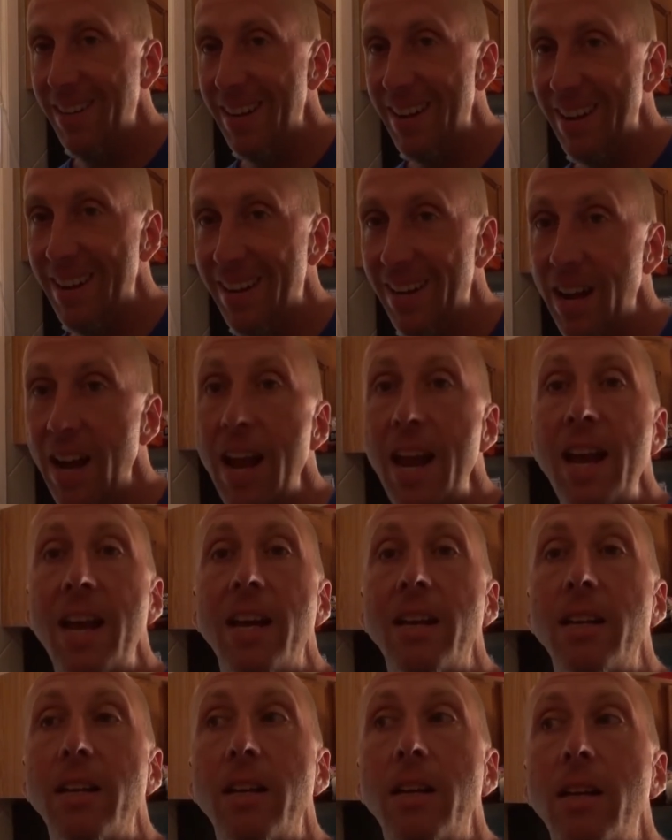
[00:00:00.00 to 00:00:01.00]
yeah.
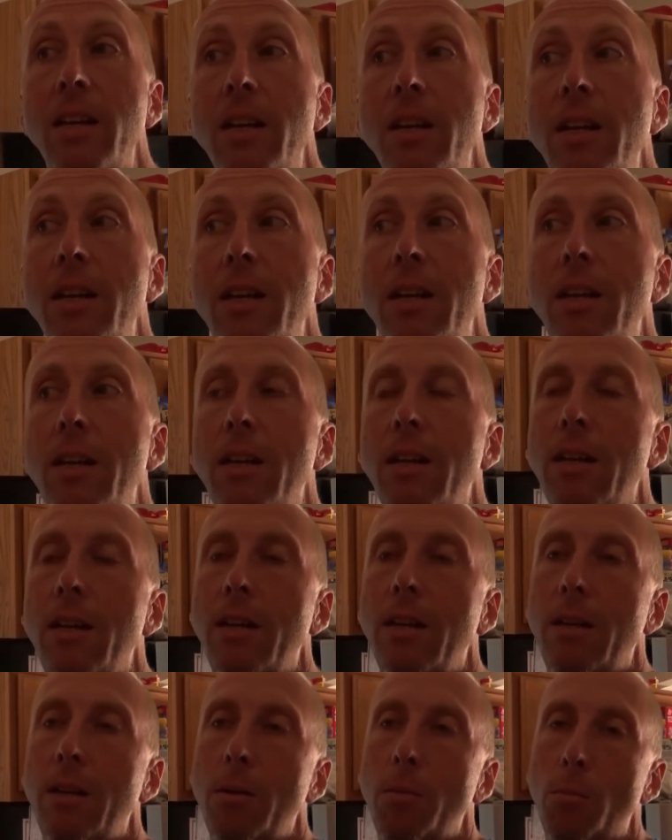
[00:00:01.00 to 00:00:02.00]
And
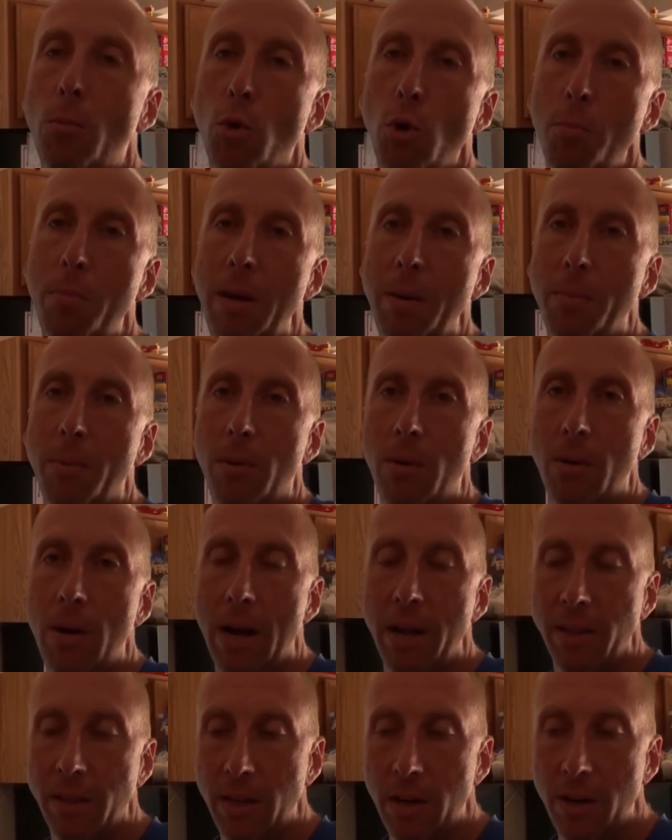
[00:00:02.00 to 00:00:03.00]
more
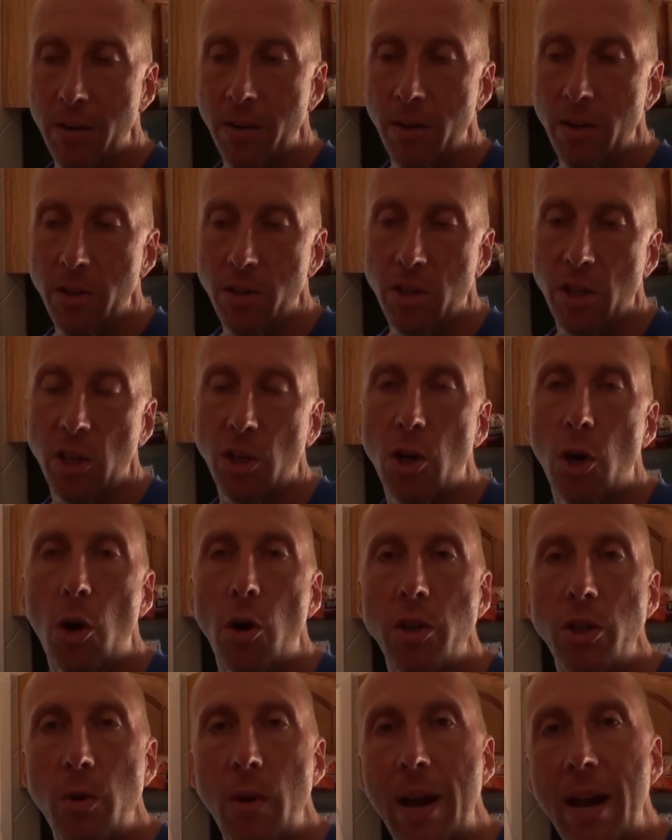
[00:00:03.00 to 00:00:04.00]
people out there, they're just going to
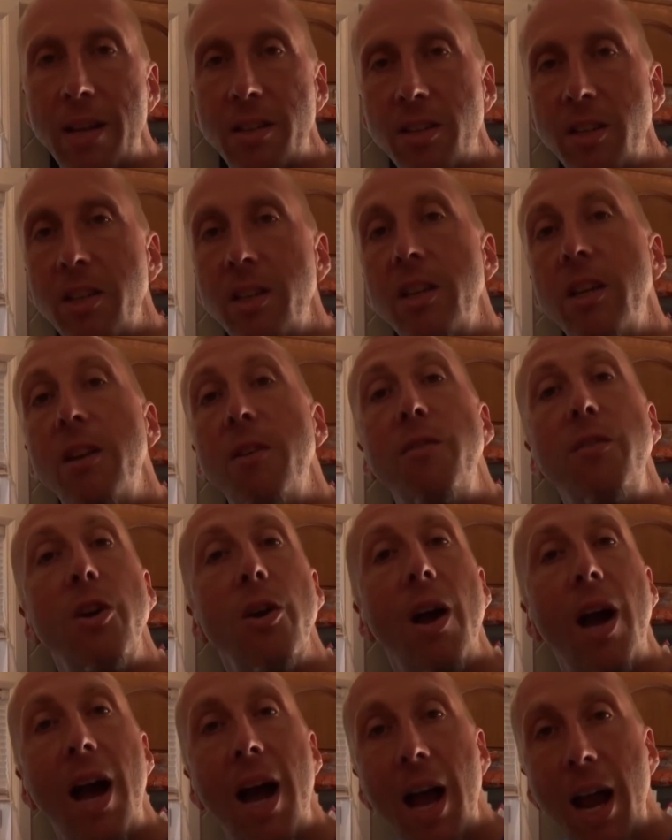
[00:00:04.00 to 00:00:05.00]
call you asking if
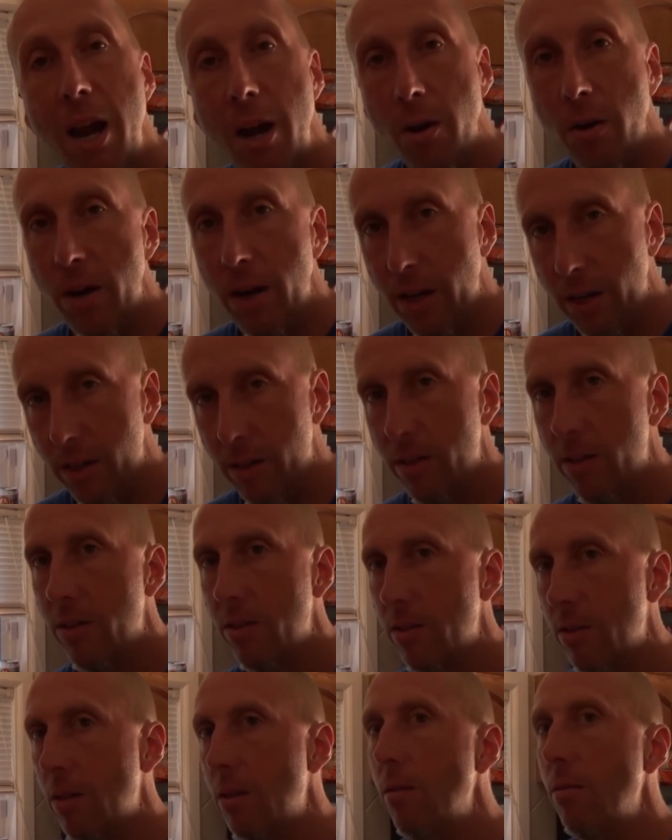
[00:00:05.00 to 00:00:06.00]
you're hiring.
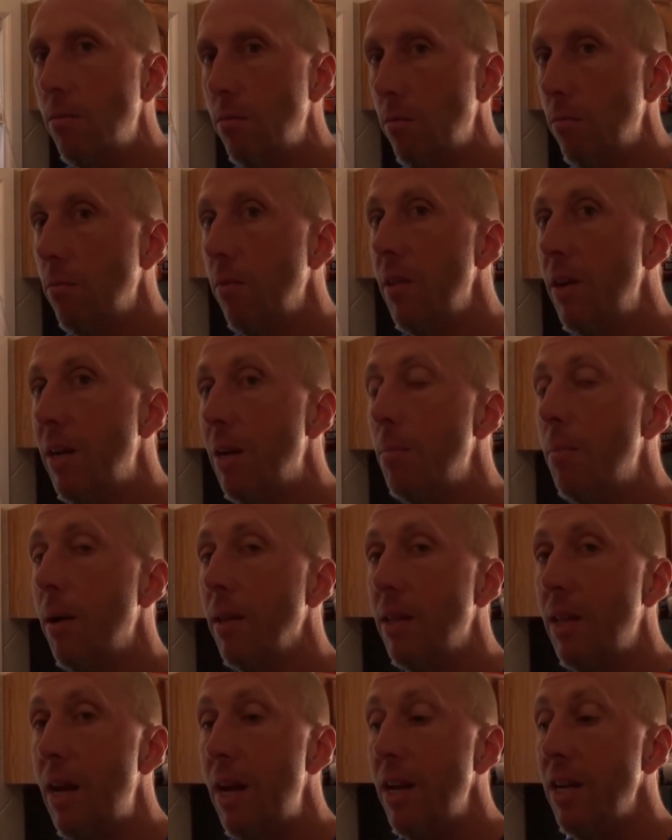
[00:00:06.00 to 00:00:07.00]
So, think
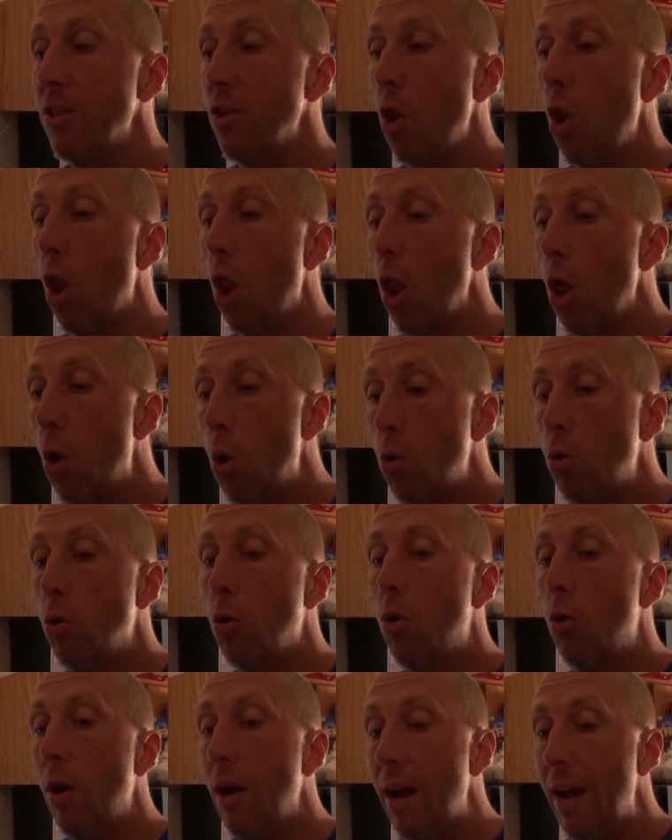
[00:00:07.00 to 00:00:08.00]
about that. It's
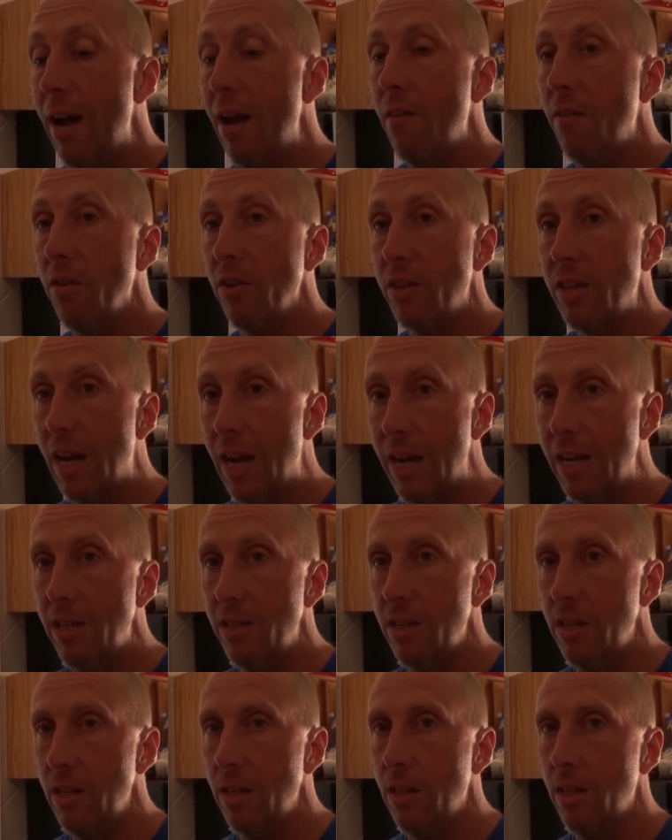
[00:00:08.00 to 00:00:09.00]
local
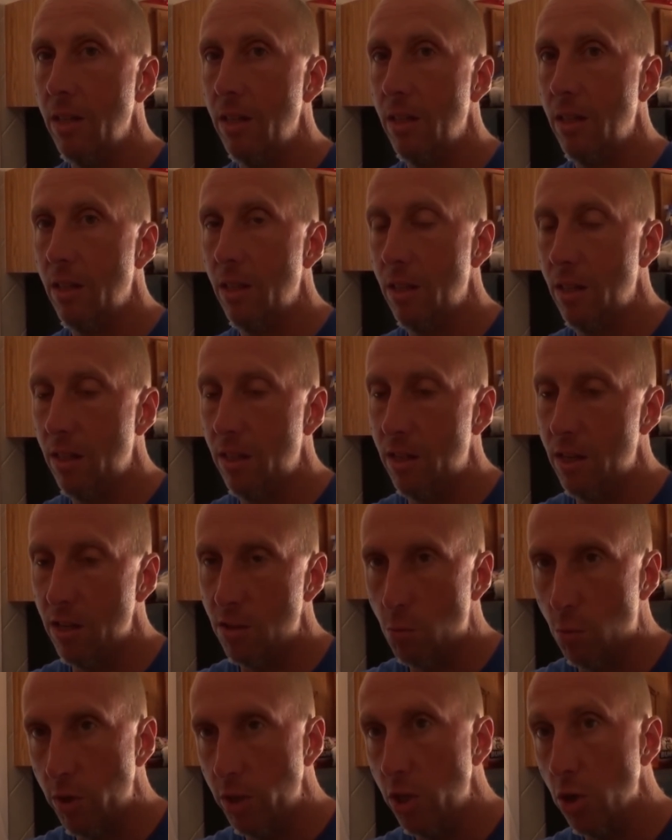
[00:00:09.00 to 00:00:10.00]
advertising.
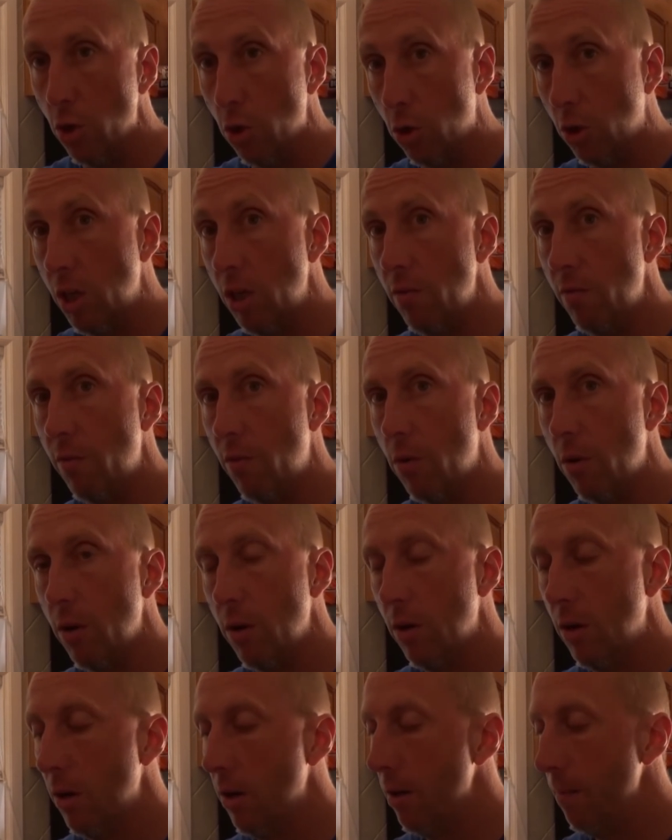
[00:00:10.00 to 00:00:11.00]
That's what you're looking
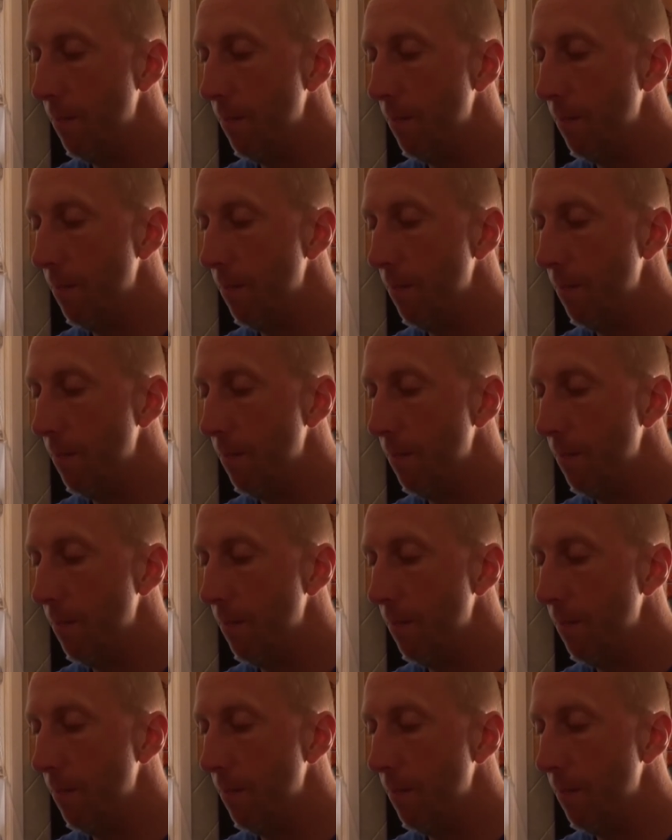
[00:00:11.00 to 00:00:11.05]
for